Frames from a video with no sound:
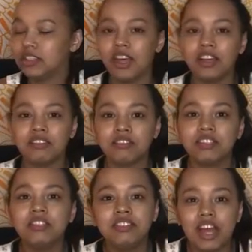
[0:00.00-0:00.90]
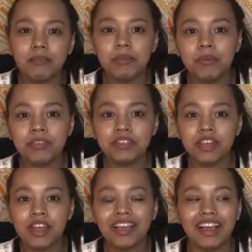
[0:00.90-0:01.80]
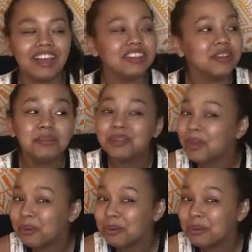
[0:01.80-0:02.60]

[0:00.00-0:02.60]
Do you tag people in this tag? I don't know.